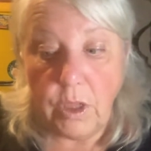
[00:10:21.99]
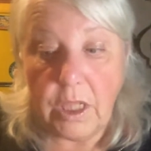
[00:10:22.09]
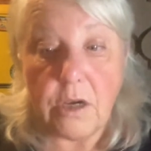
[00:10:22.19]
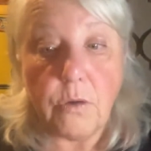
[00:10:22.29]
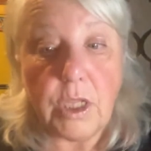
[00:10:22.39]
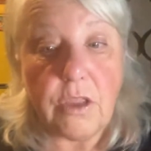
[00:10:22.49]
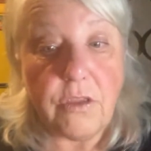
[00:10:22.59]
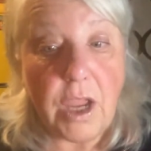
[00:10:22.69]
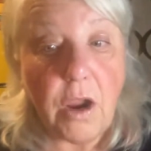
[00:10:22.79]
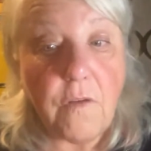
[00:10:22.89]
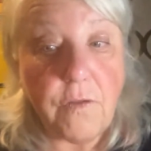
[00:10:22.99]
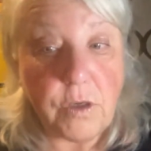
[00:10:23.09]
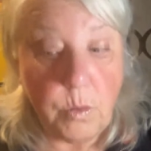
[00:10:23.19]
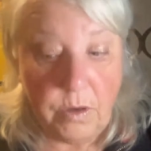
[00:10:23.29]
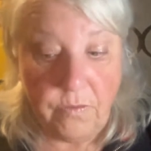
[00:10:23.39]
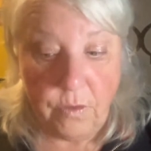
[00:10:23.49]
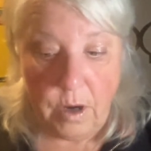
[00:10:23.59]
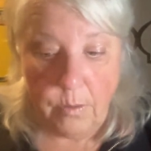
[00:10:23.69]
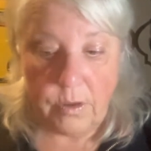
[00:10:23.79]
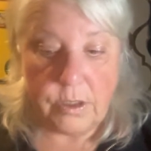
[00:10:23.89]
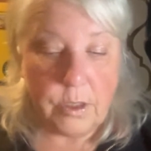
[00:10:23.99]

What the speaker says: literally there for 24 hours,